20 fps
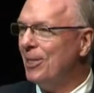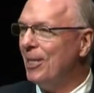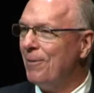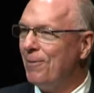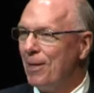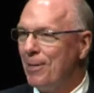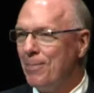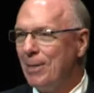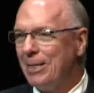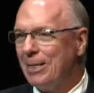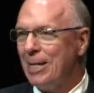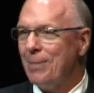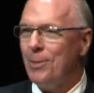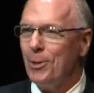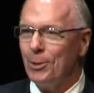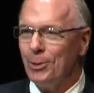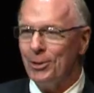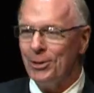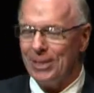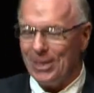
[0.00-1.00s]
if I'm a dumb
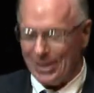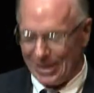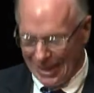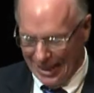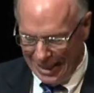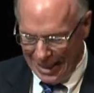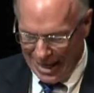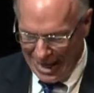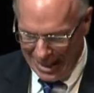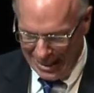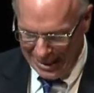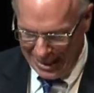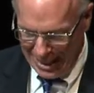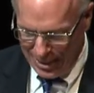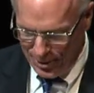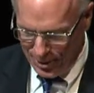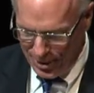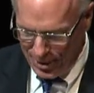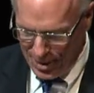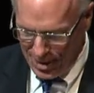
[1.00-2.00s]
old utility guy at the
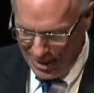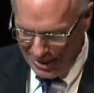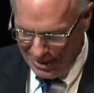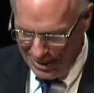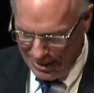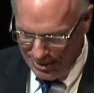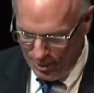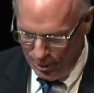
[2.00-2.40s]
end or not.